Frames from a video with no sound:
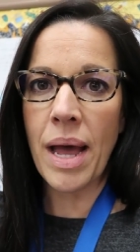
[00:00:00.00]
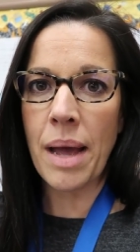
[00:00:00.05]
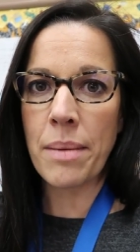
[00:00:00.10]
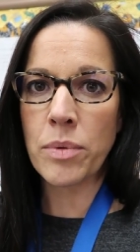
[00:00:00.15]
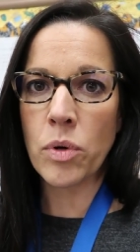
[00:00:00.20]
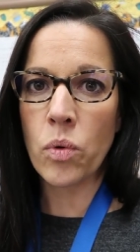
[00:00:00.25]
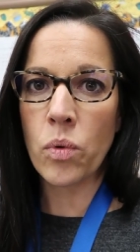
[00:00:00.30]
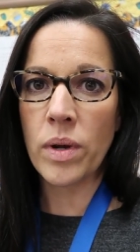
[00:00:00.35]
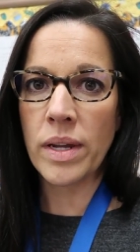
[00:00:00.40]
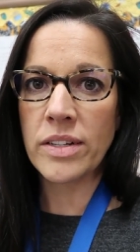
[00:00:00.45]

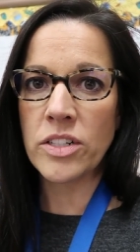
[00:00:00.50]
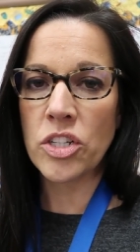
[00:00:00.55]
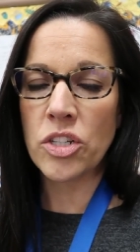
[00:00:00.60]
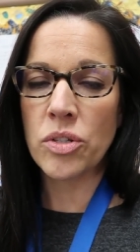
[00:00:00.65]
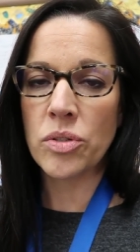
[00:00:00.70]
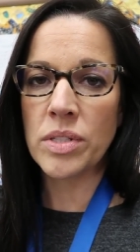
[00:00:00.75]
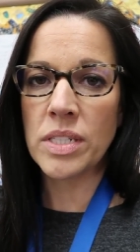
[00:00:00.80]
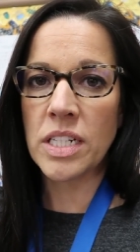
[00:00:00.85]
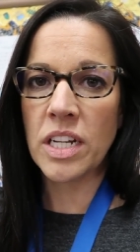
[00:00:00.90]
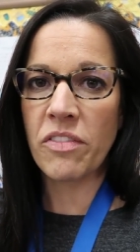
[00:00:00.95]
I'm going
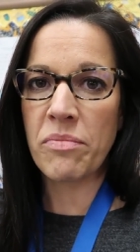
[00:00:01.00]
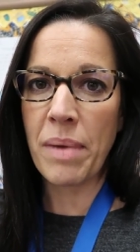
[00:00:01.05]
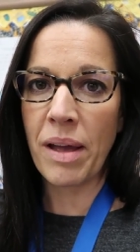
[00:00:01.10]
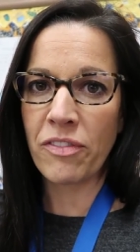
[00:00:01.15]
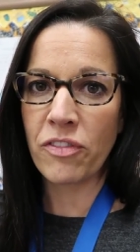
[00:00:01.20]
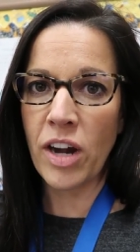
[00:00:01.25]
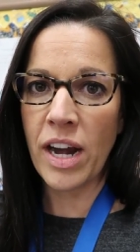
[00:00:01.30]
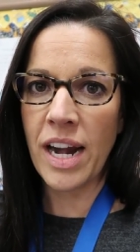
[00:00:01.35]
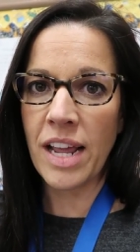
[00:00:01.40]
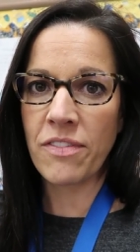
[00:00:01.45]
to stuff my
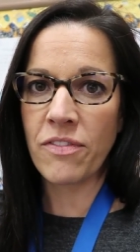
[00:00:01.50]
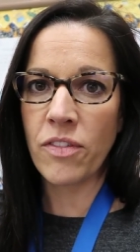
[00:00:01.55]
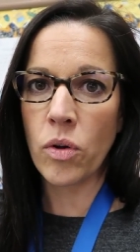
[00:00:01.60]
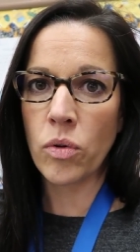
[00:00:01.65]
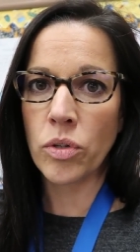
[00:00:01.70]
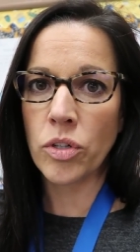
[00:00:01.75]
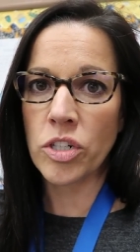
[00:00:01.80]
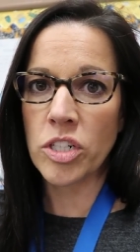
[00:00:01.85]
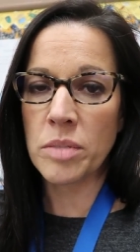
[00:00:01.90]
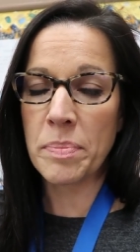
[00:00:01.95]
Friday
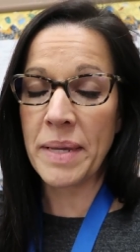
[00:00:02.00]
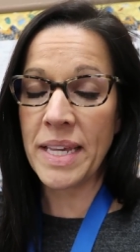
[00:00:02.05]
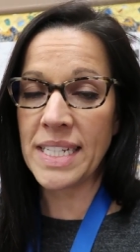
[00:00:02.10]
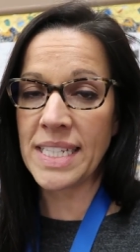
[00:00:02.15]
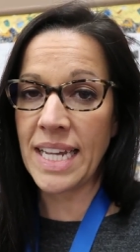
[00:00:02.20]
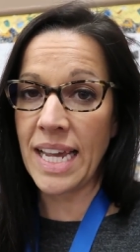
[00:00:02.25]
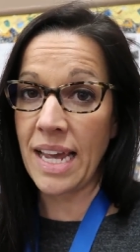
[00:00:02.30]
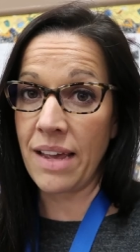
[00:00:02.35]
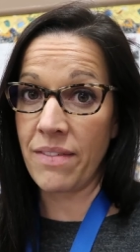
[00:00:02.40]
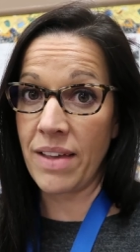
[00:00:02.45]
folders
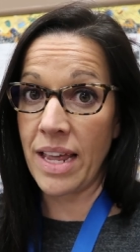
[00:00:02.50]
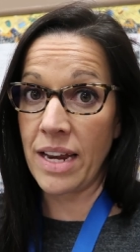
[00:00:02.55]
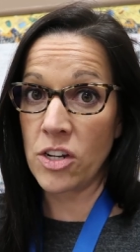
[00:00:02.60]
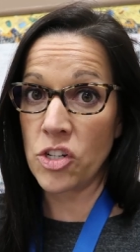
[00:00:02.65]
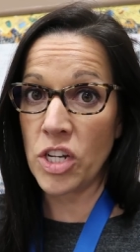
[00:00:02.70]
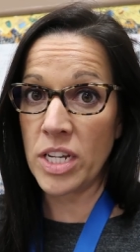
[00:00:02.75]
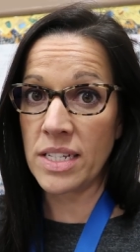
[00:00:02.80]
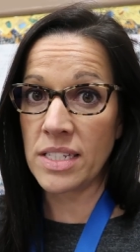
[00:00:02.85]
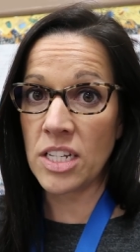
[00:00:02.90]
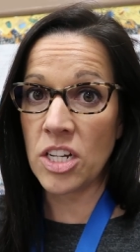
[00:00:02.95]
because I haven't had a
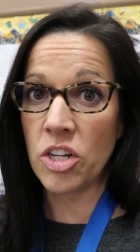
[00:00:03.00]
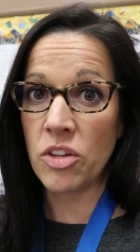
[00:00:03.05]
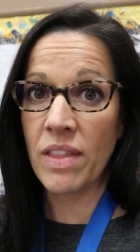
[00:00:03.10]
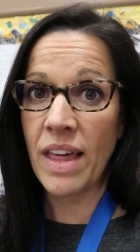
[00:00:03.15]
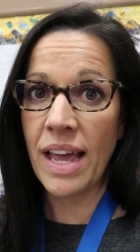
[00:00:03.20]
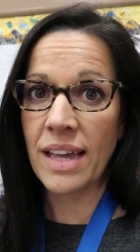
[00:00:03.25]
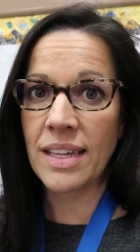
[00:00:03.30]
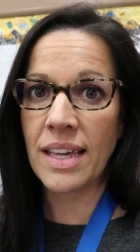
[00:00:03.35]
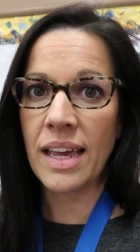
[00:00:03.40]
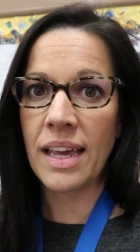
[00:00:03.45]
chance to do
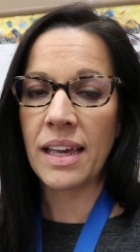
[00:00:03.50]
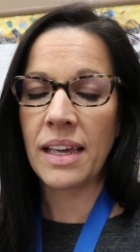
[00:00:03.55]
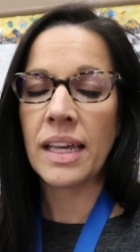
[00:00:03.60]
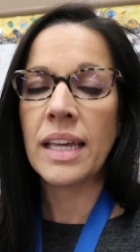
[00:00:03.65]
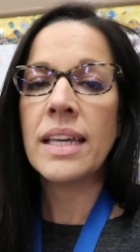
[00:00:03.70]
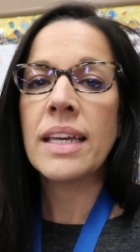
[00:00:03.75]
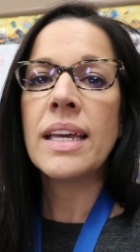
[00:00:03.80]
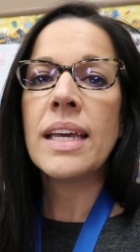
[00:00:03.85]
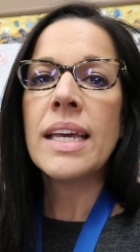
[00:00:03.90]
that yet,